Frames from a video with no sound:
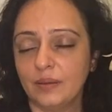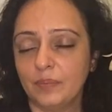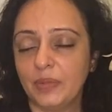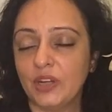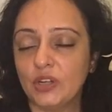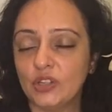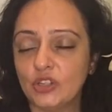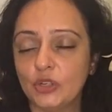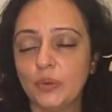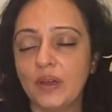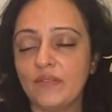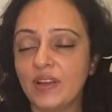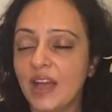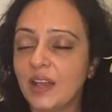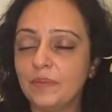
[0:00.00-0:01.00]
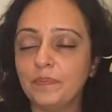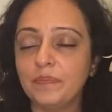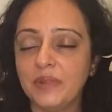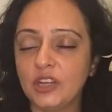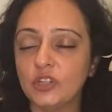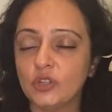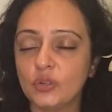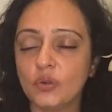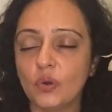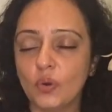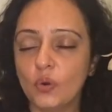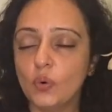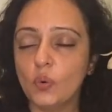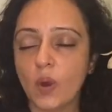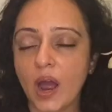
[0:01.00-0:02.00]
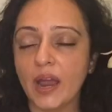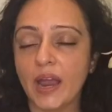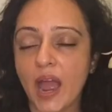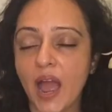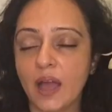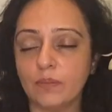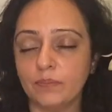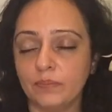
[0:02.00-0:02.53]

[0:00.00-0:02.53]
because you have helped me to know who I am.